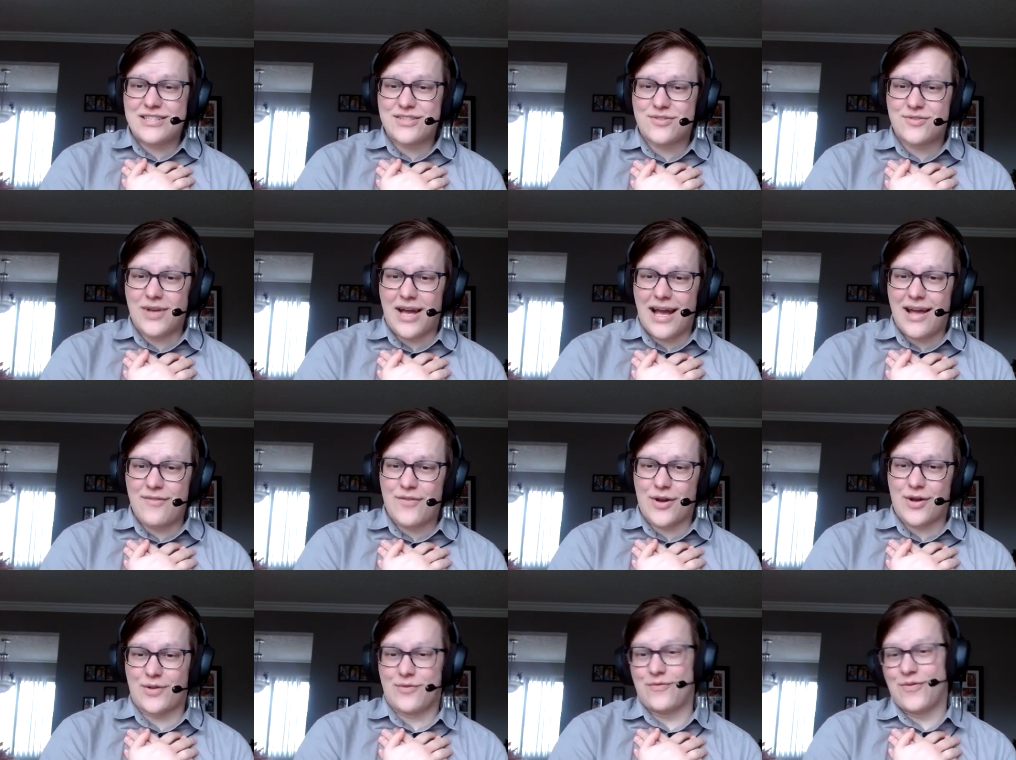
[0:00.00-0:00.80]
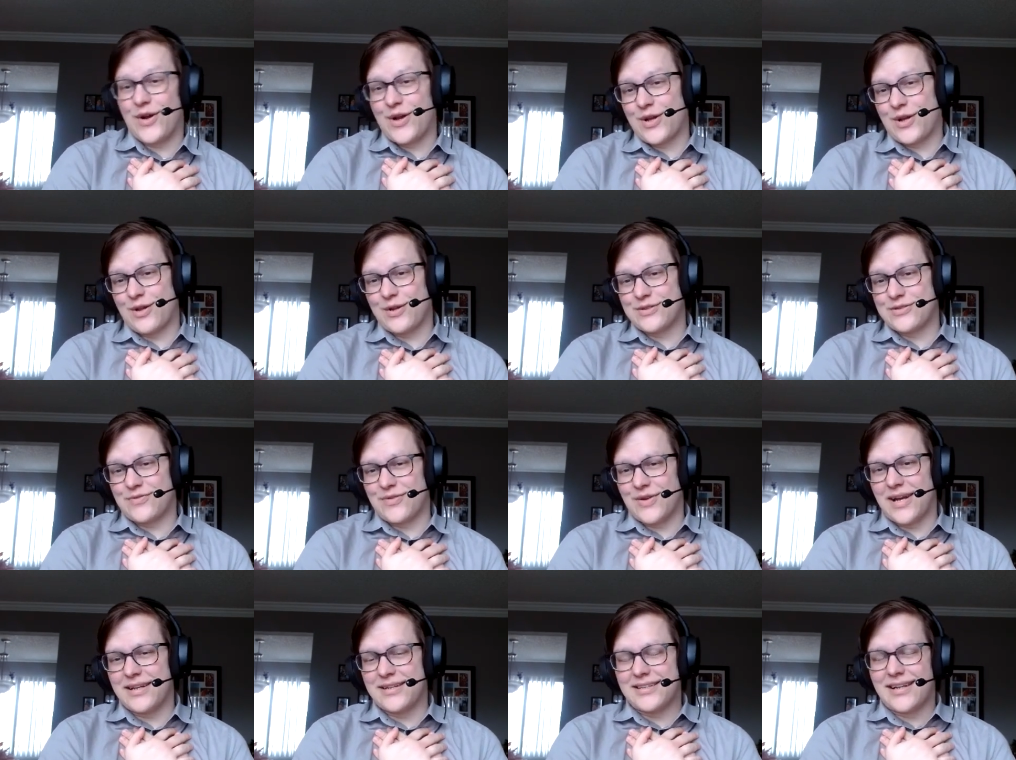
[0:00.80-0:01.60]
I have a very close
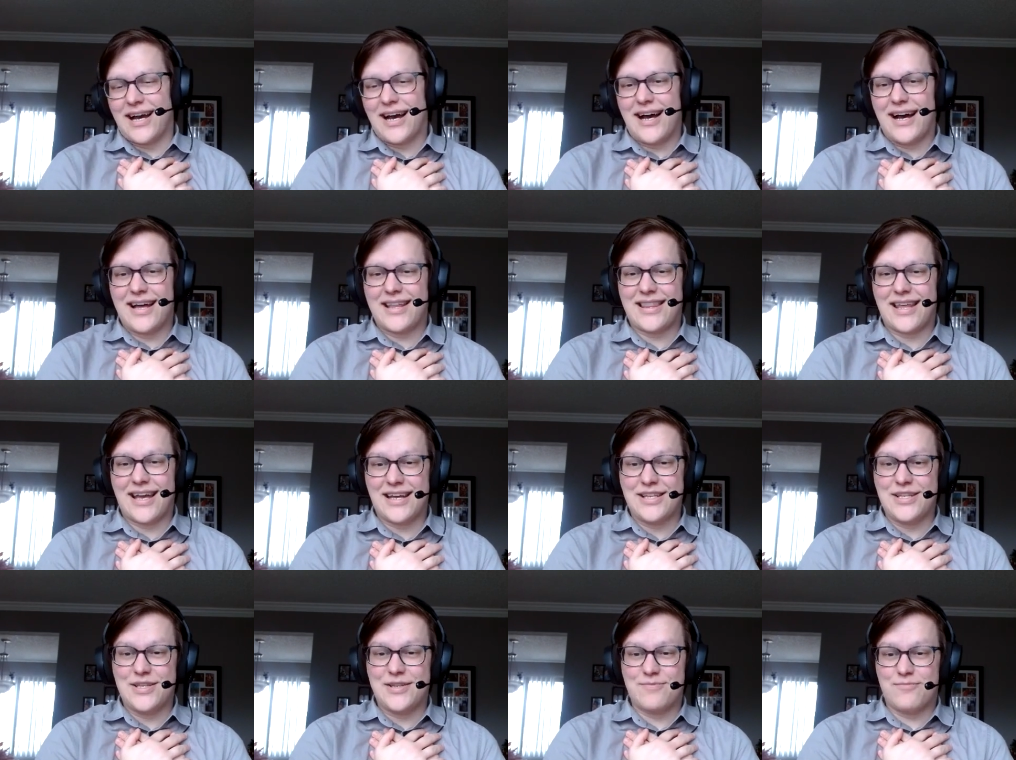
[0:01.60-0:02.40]
friend that